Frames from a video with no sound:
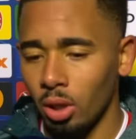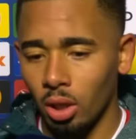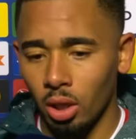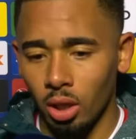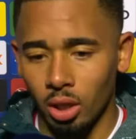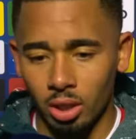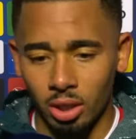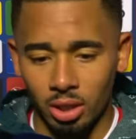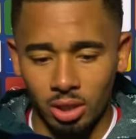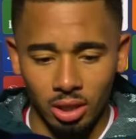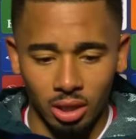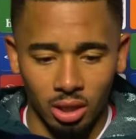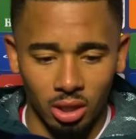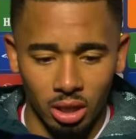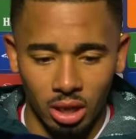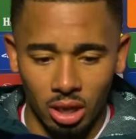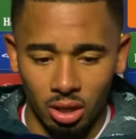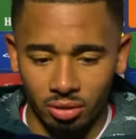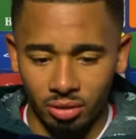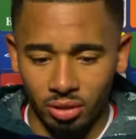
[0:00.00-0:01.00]
And the second
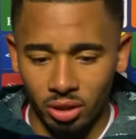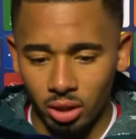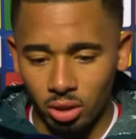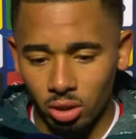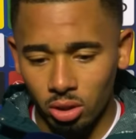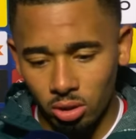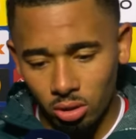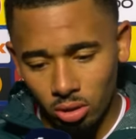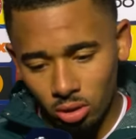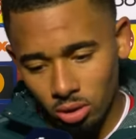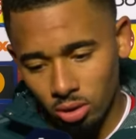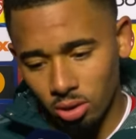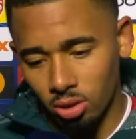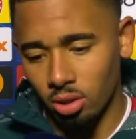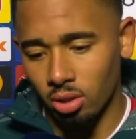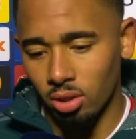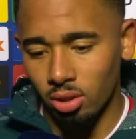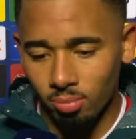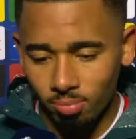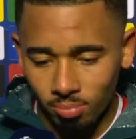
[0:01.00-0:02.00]
half they
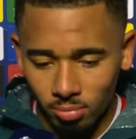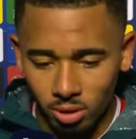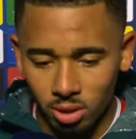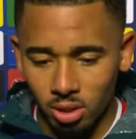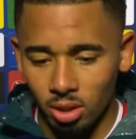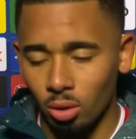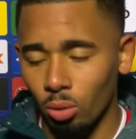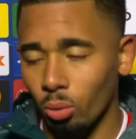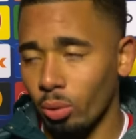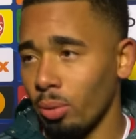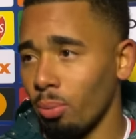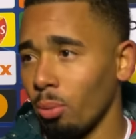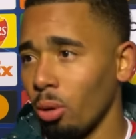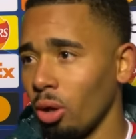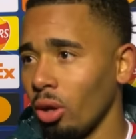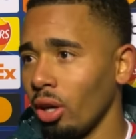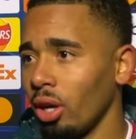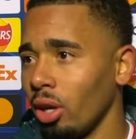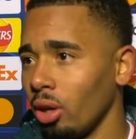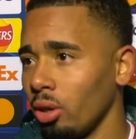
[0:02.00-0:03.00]
stay with more,
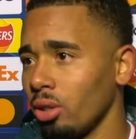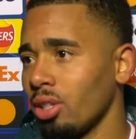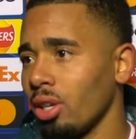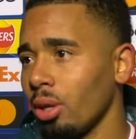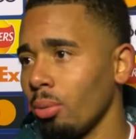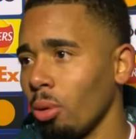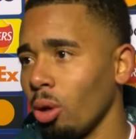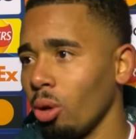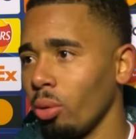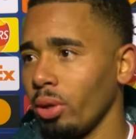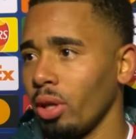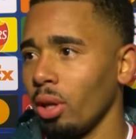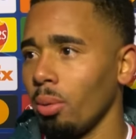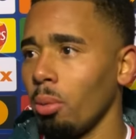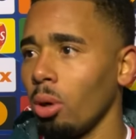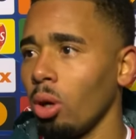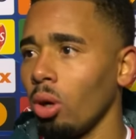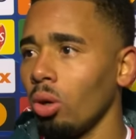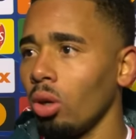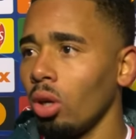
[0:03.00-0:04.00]
uh, we stay more with the
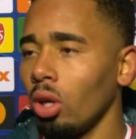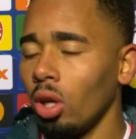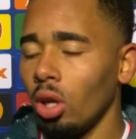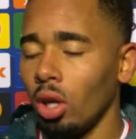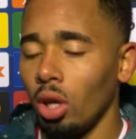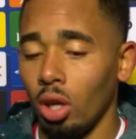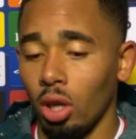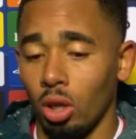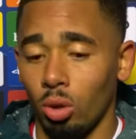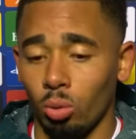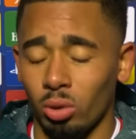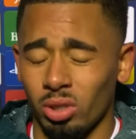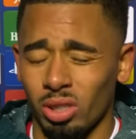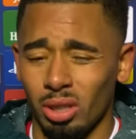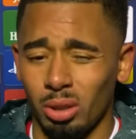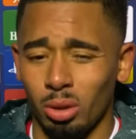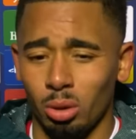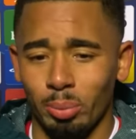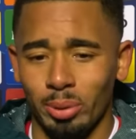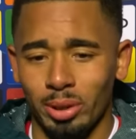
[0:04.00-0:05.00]
ball. Yeah. It was a
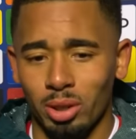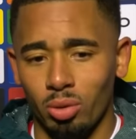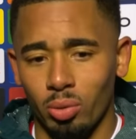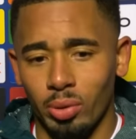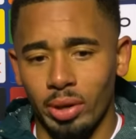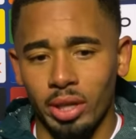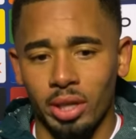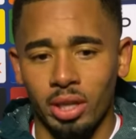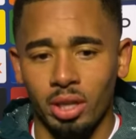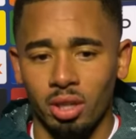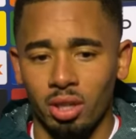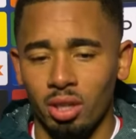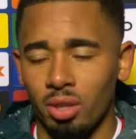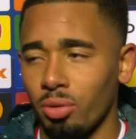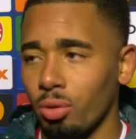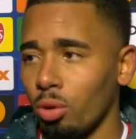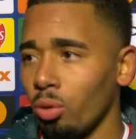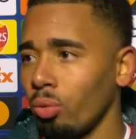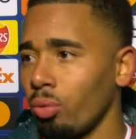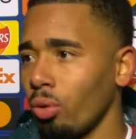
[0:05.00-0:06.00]
little bit tricky,
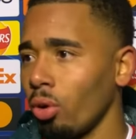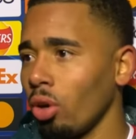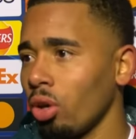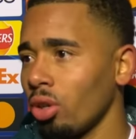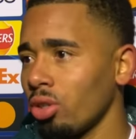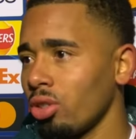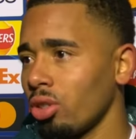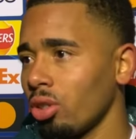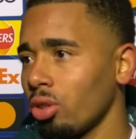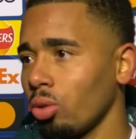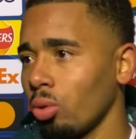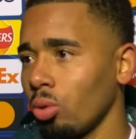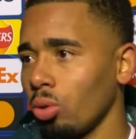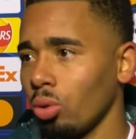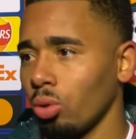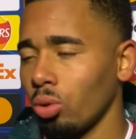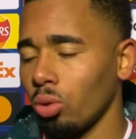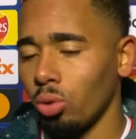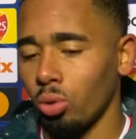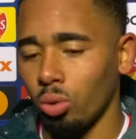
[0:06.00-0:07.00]
difficult for us
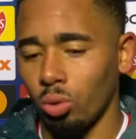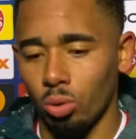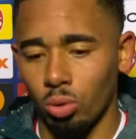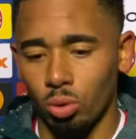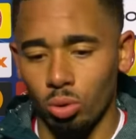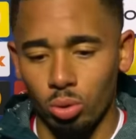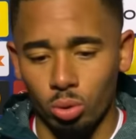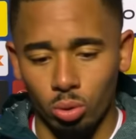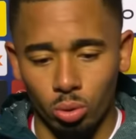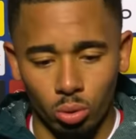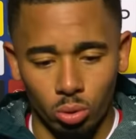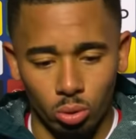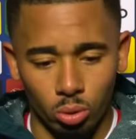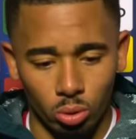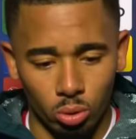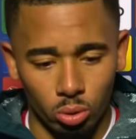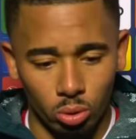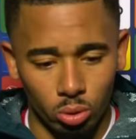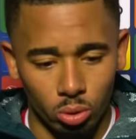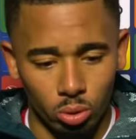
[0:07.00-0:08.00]
to to
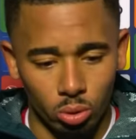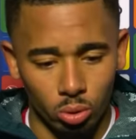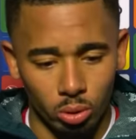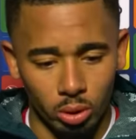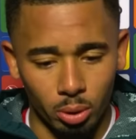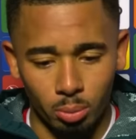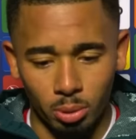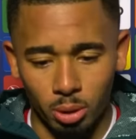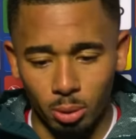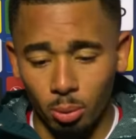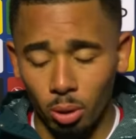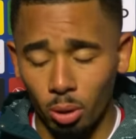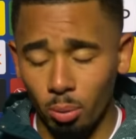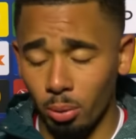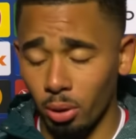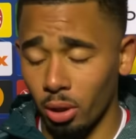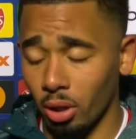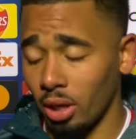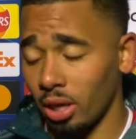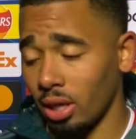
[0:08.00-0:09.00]
to to keep the ball.
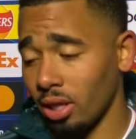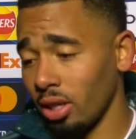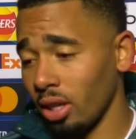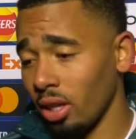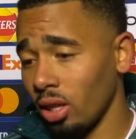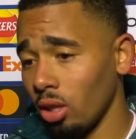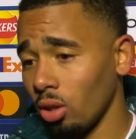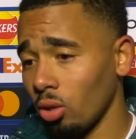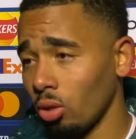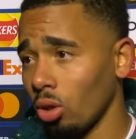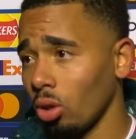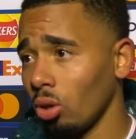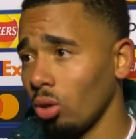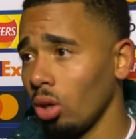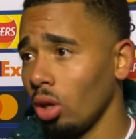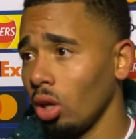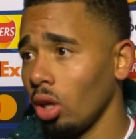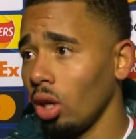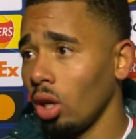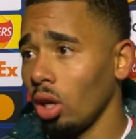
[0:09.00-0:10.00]
But at the end, you know,
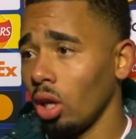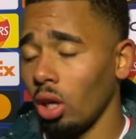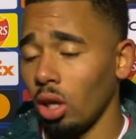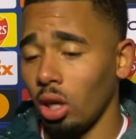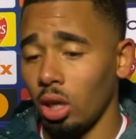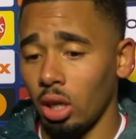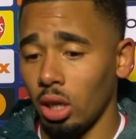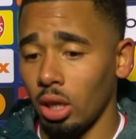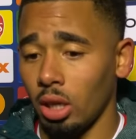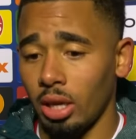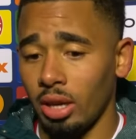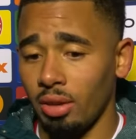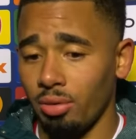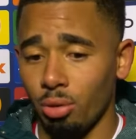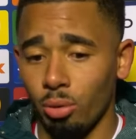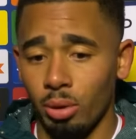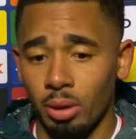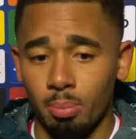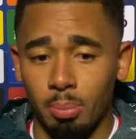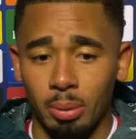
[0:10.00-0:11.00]
uh,
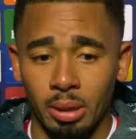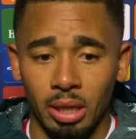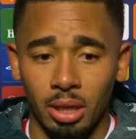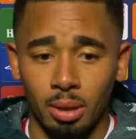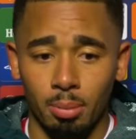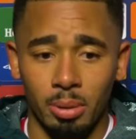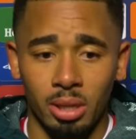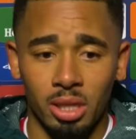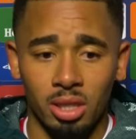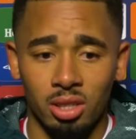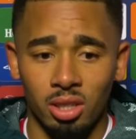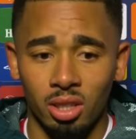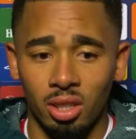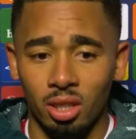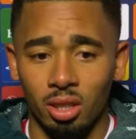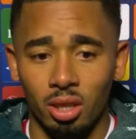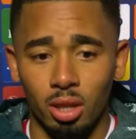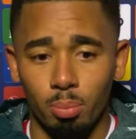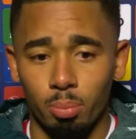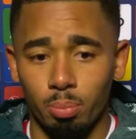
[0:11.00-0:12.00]
everyone played amazing.
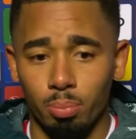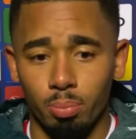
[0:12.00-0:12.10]
The